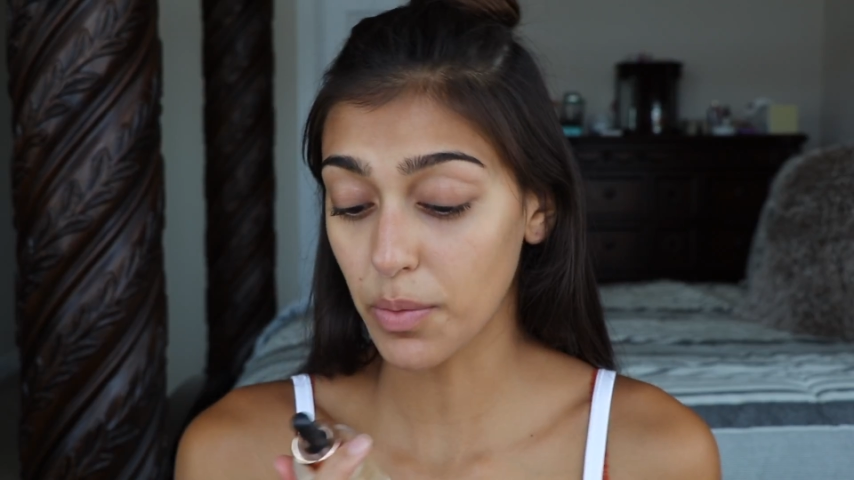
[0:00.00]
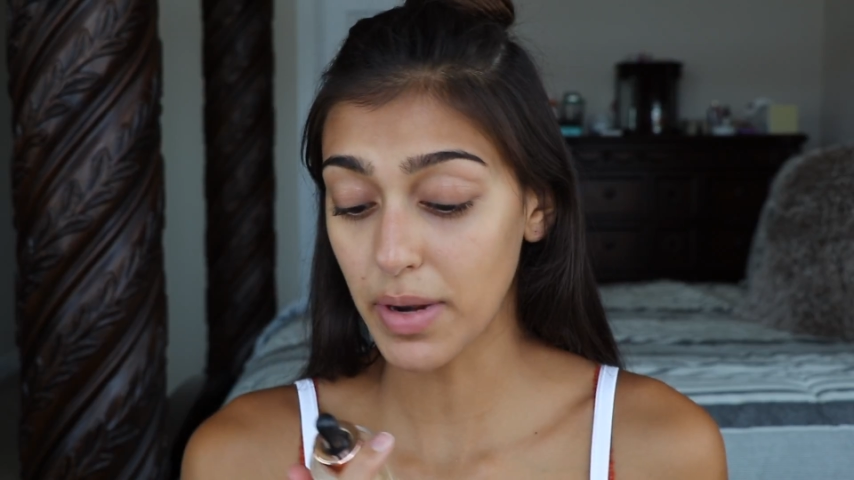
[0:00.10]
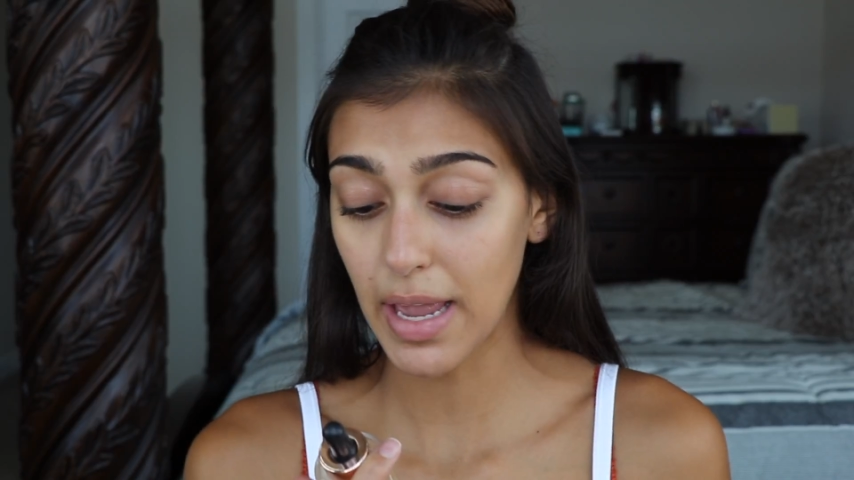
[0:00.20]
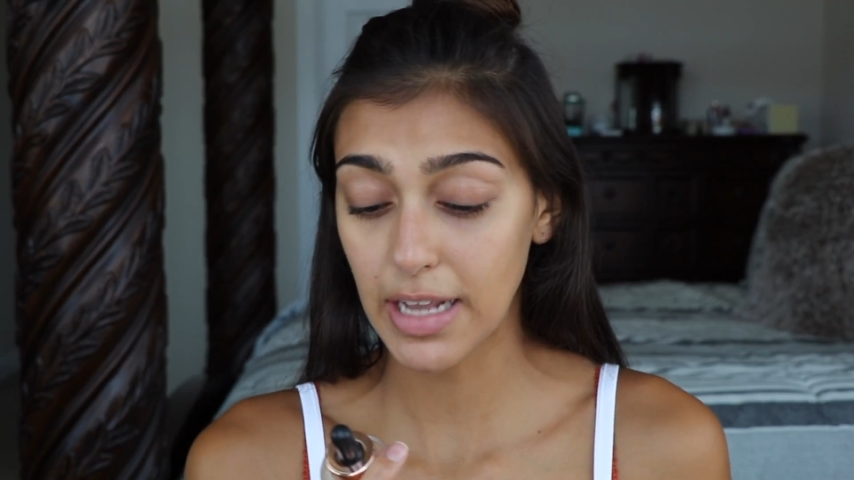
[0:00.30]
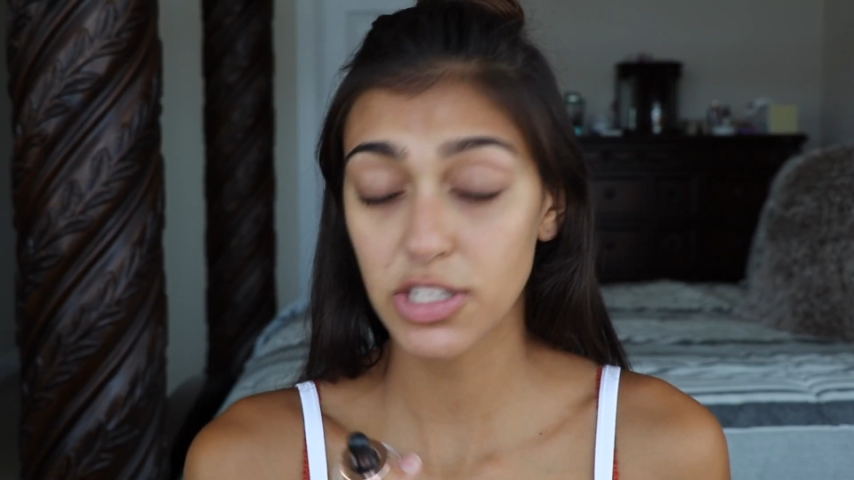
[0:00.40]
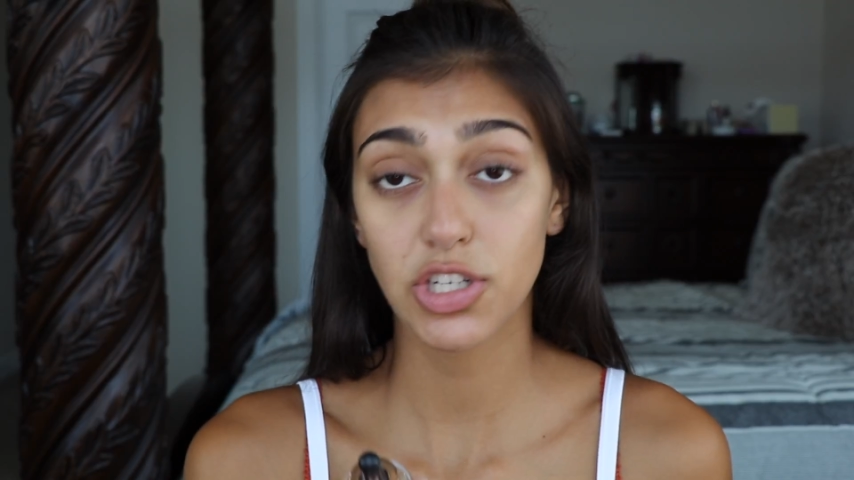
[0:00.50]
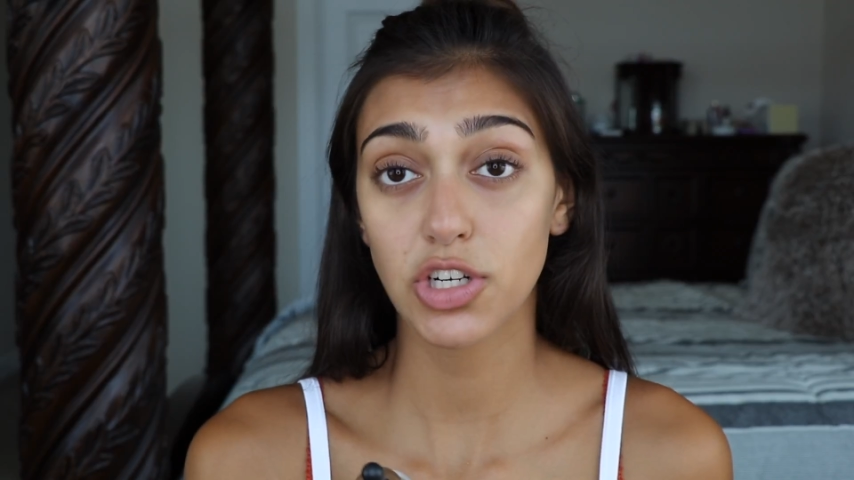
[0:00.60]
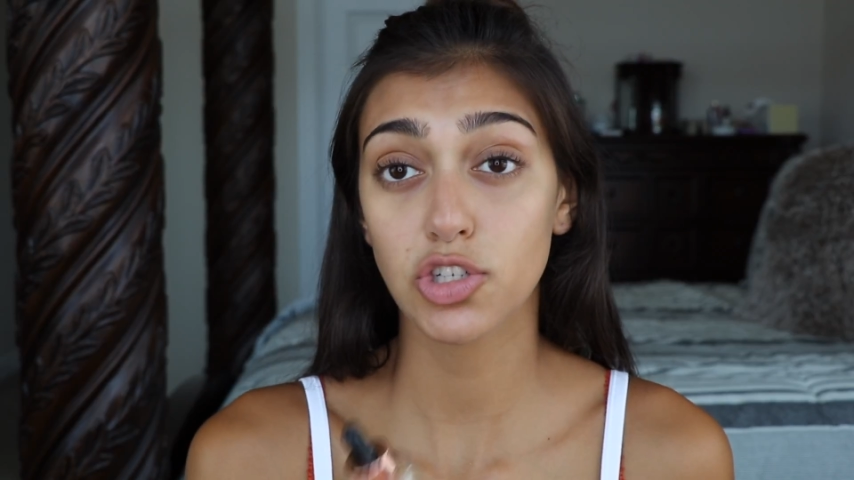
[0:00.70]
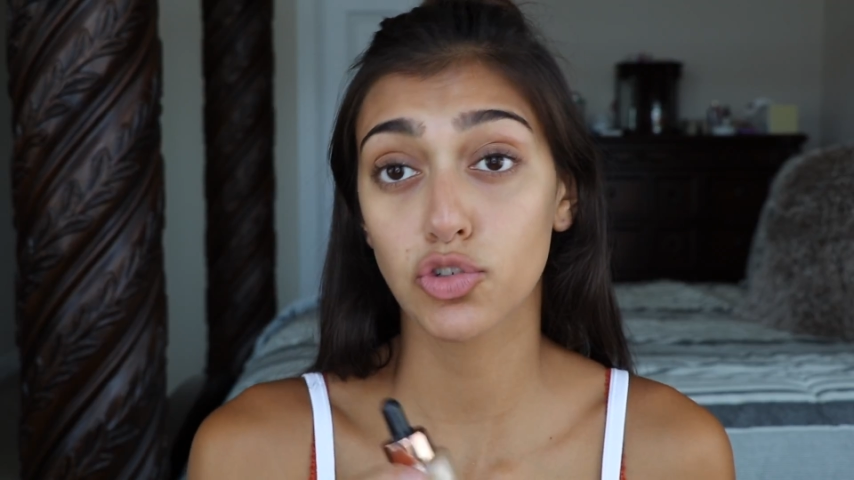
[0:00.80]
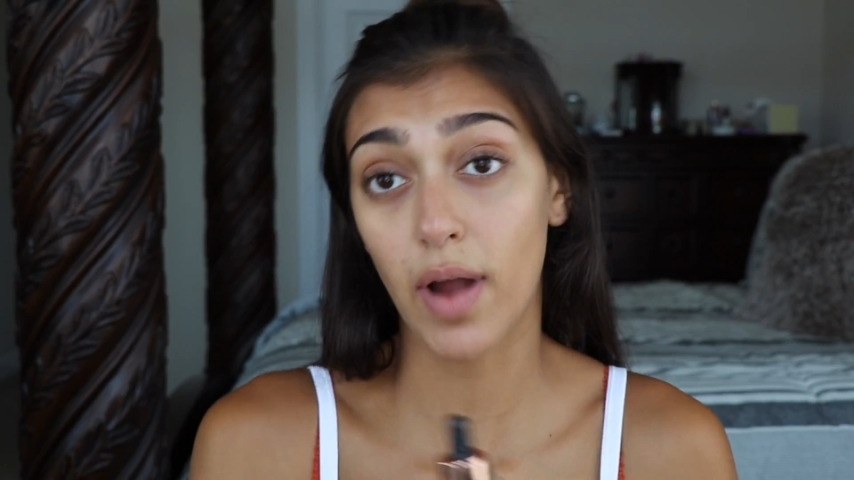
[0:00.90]

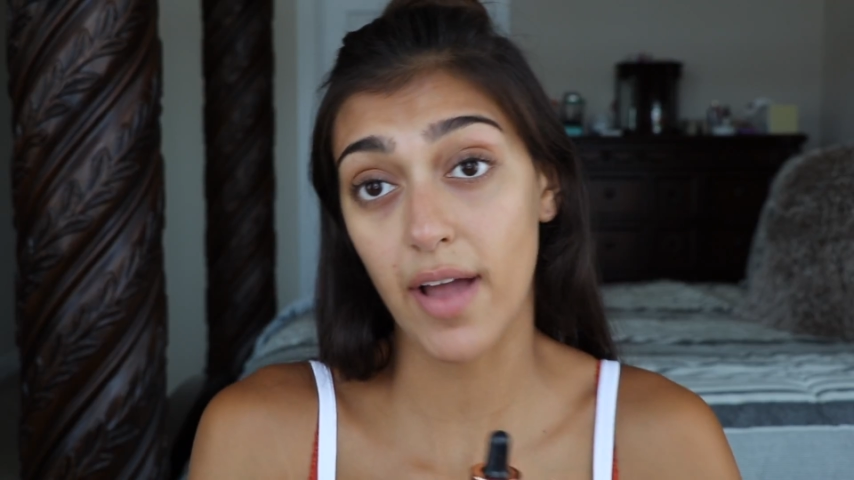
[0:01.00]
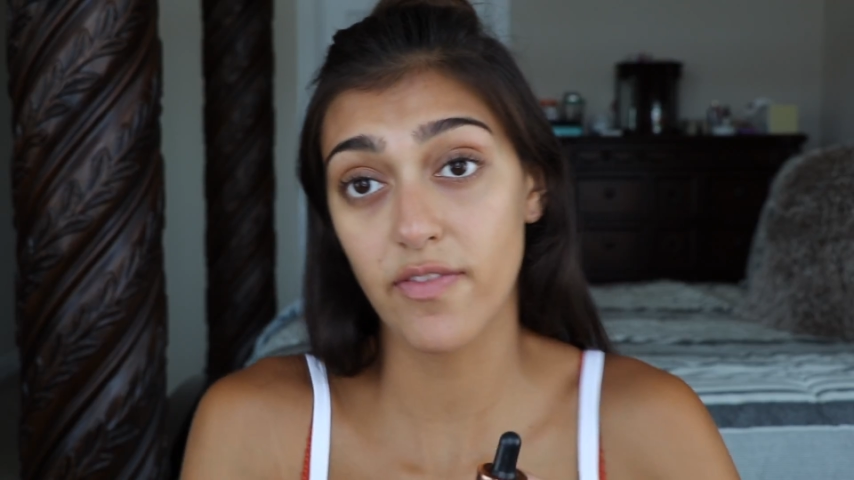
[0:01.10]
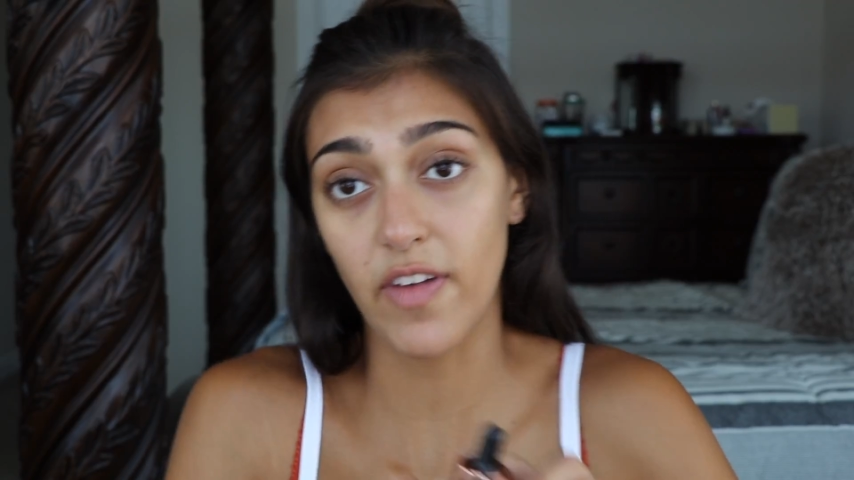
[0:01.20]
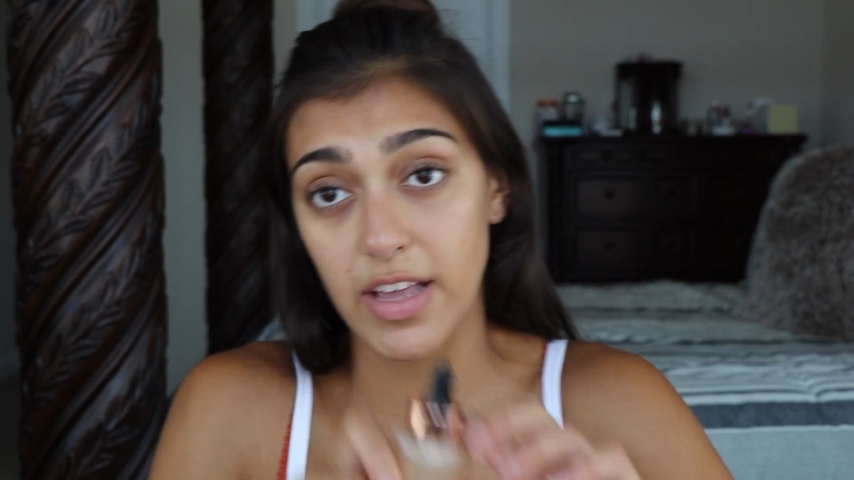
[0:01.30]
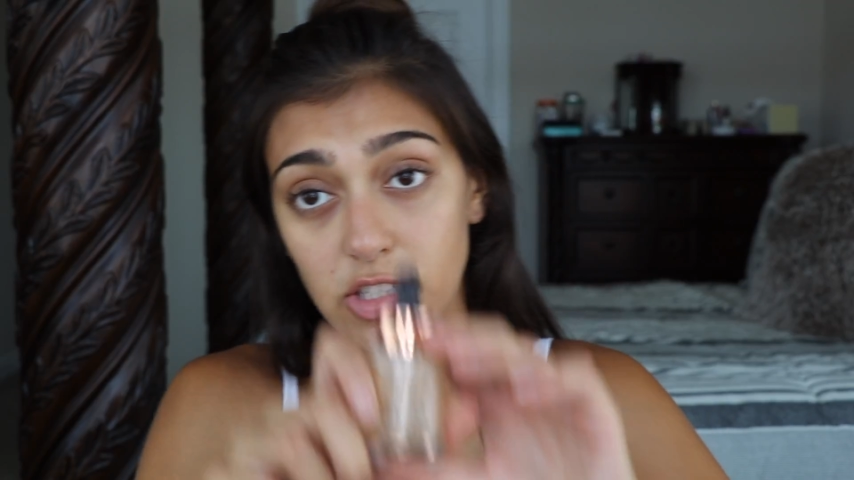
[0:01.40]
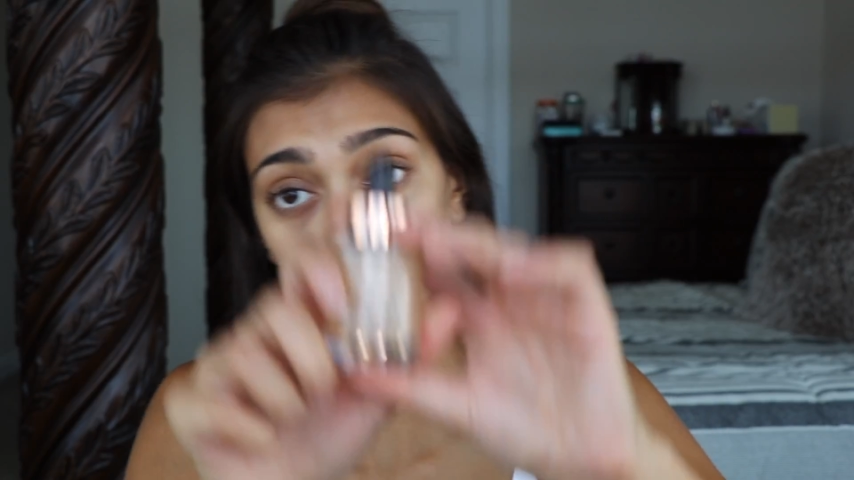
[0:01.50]
Enhancer Dry Face